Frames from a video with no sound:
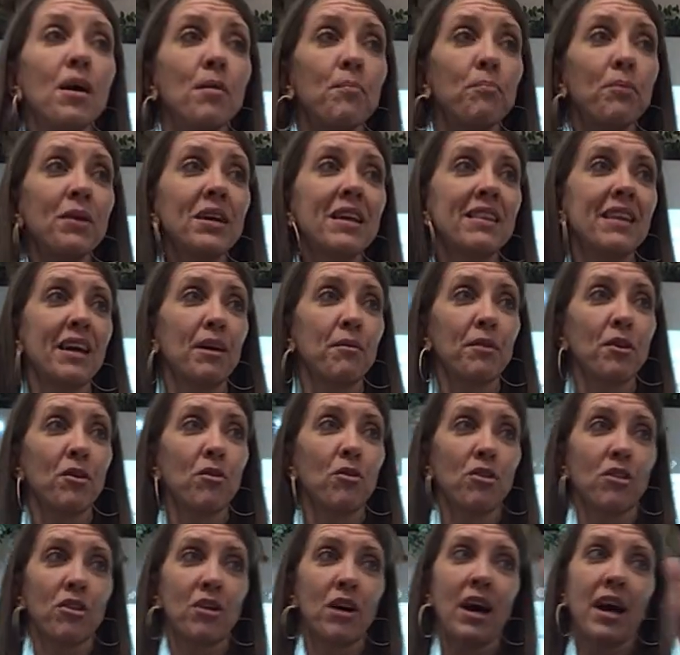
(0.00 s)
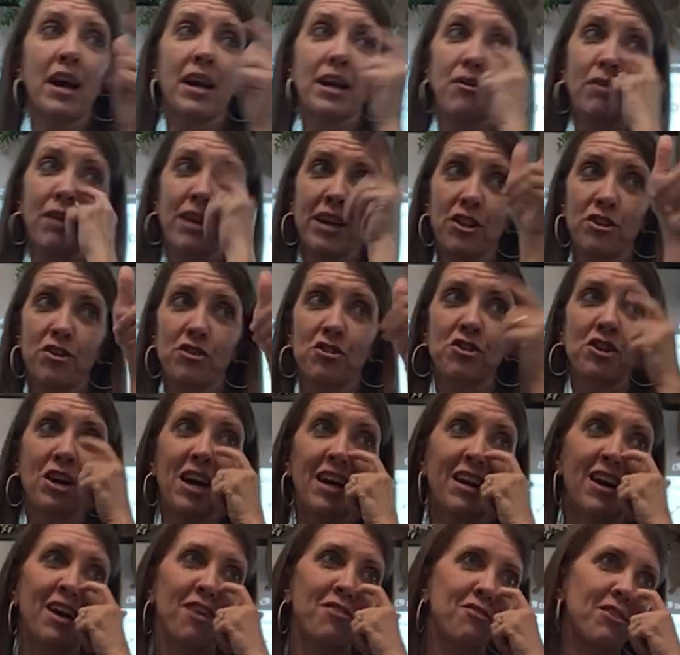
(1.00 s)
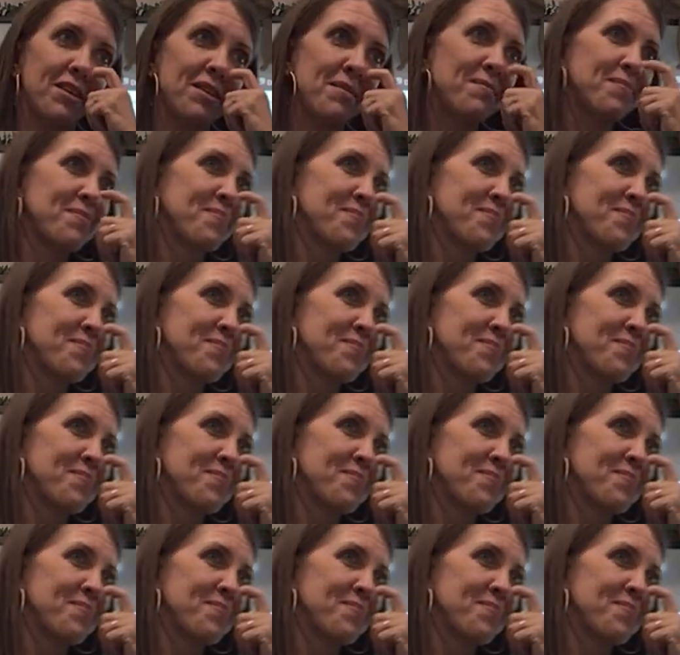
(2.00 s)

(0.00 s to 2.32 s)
Brinkley, I graded you, you got 100.